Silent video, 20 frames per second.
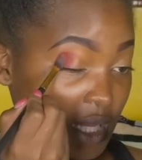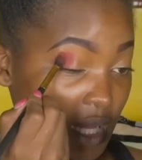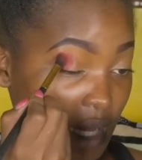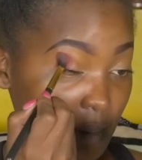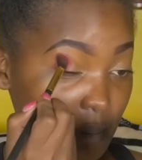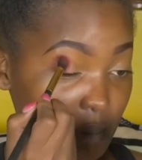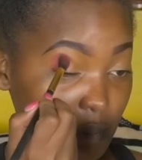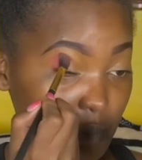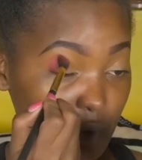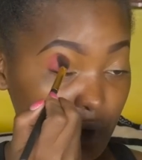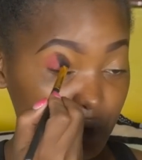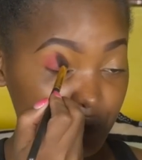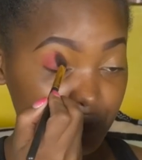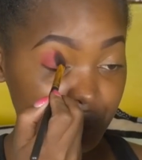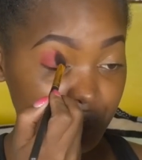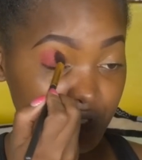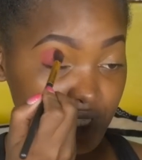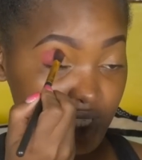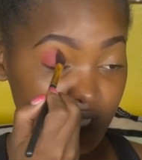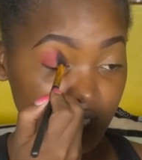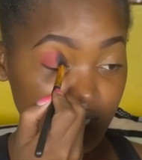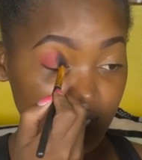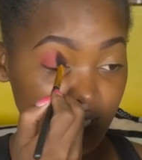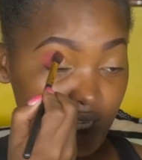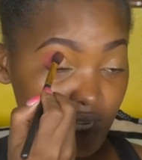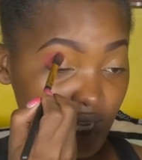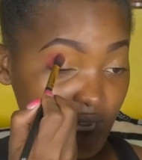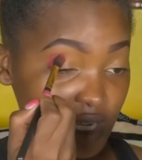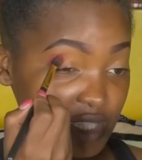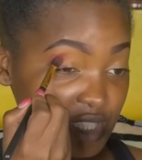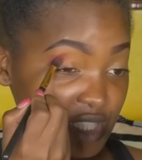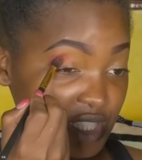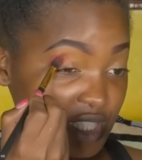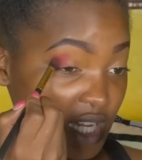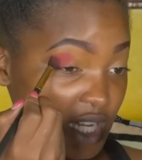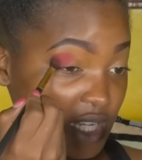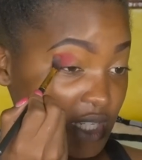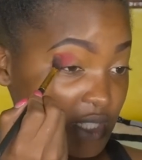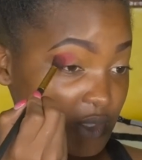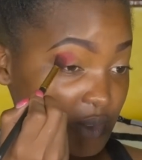morphe
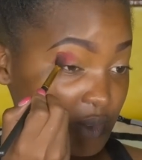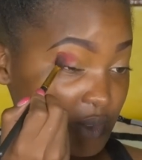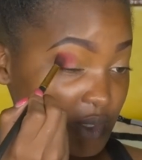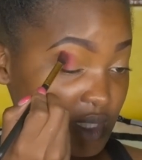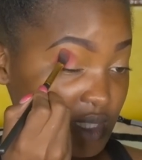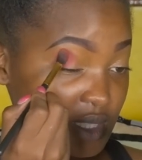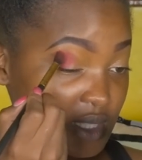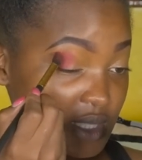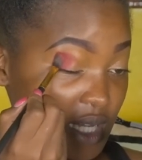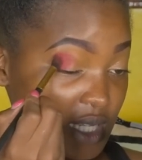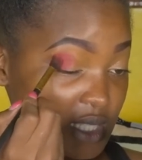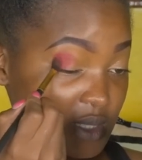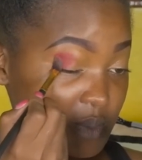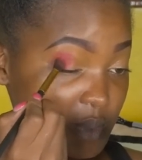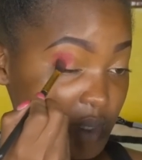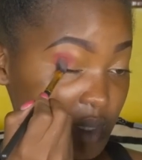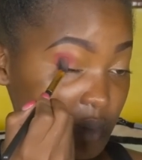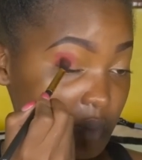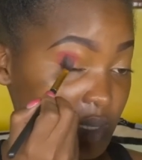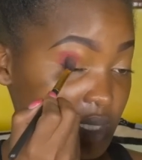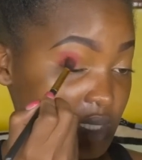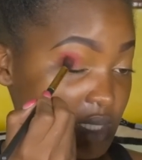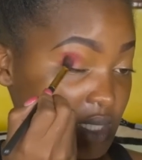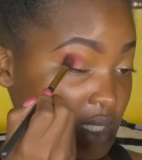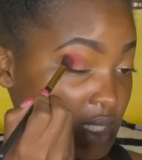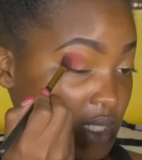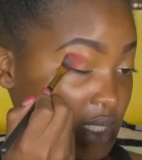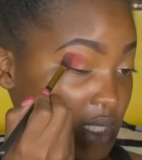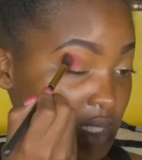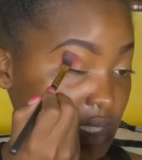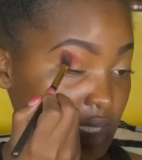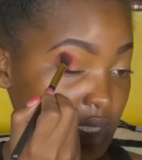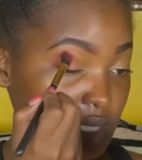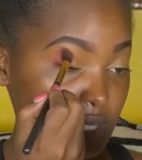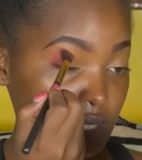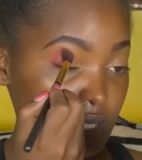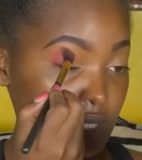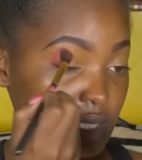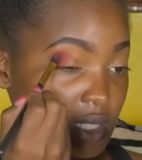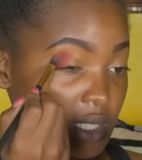eyeshadow. It's that pigmented,
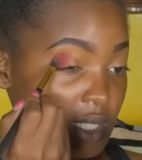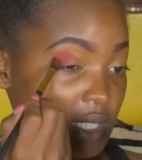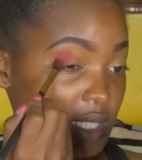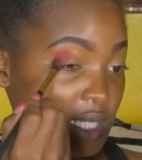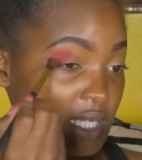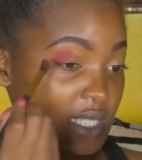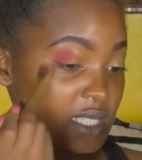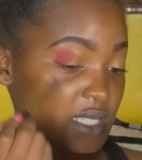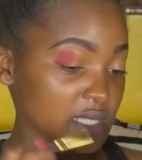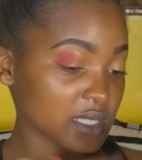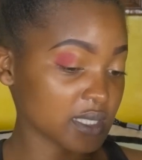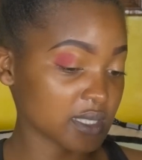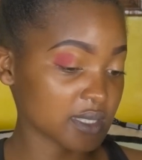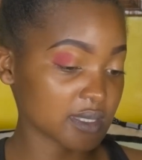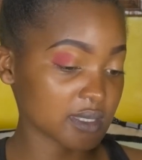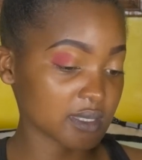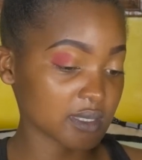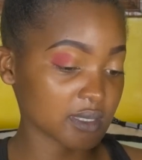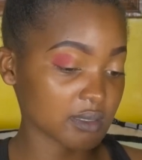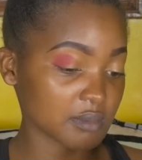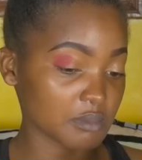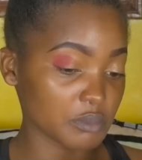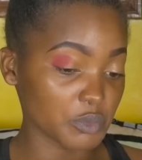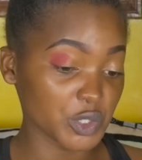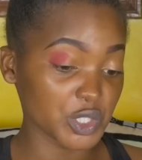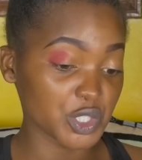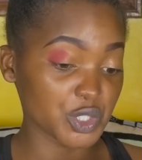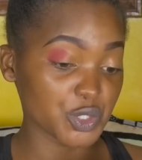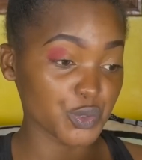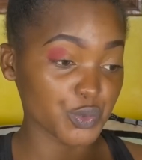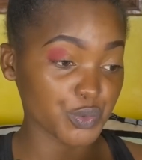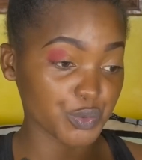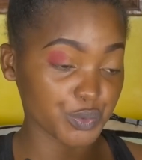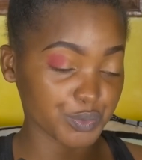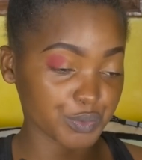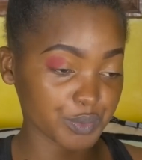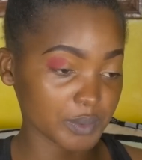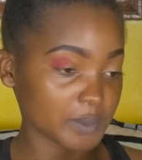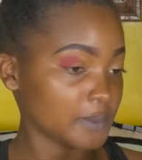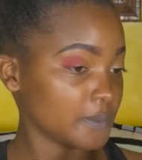yet it's me too.
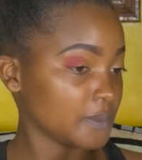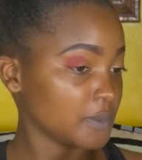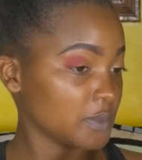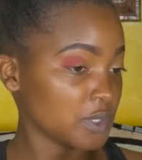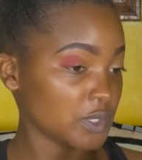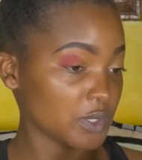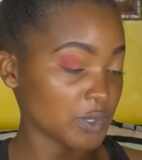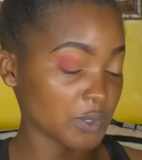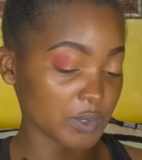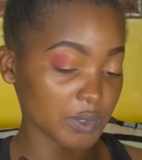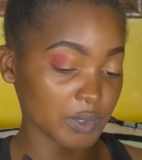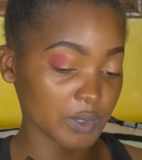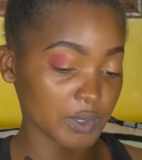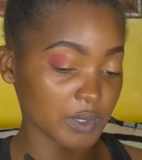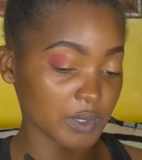So